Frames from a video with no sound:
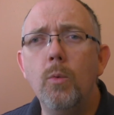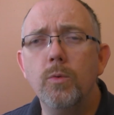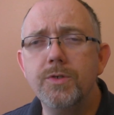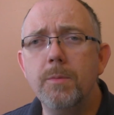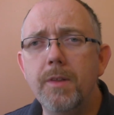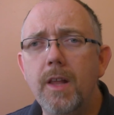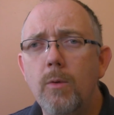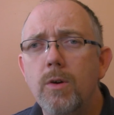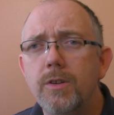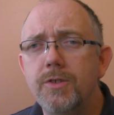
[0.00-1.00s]
something I
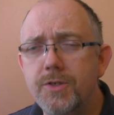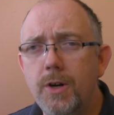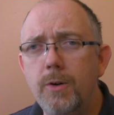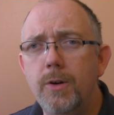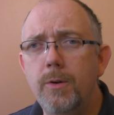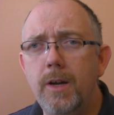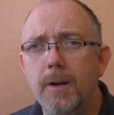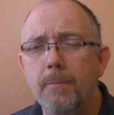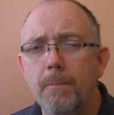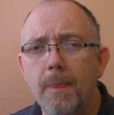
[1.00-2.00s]
want to show you
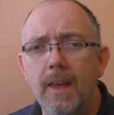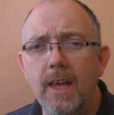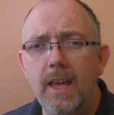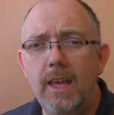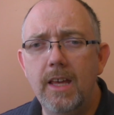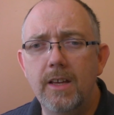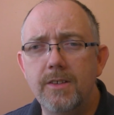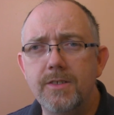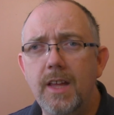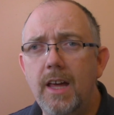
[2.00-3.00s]
here
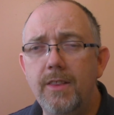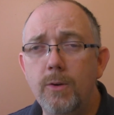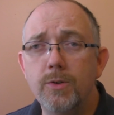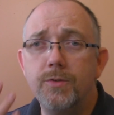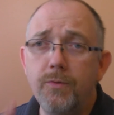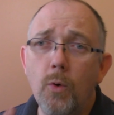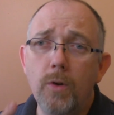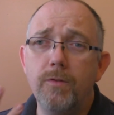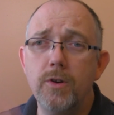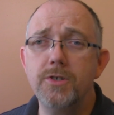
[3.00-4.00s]
is that there was
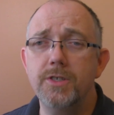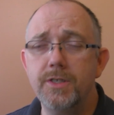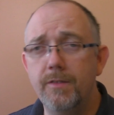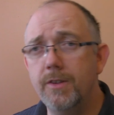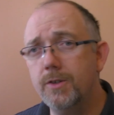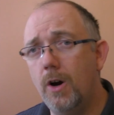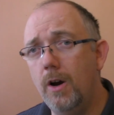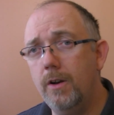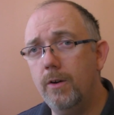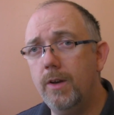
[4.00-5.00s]
4 versions of this
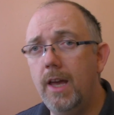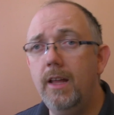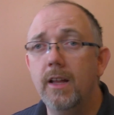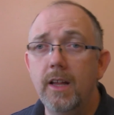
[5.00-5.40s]
card, okay?